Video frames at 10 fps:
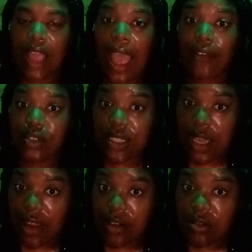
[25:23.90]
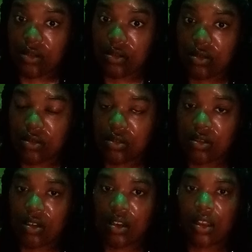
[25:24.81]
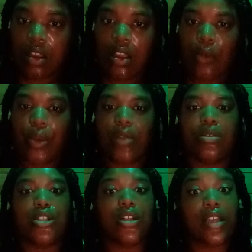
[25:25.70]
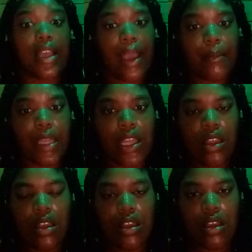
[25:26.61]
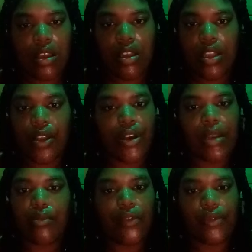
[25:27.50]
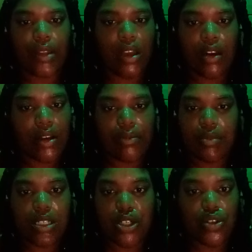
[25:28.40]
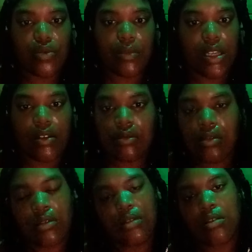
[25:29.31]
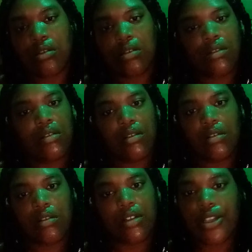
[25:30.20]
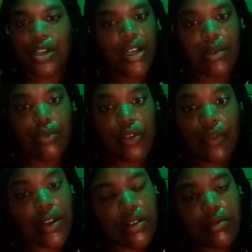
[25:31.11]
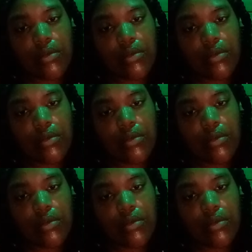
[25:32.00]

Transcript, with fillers: after that, when he was looking at me, he couldn't move the gun up to shoot me. He couldn't move it.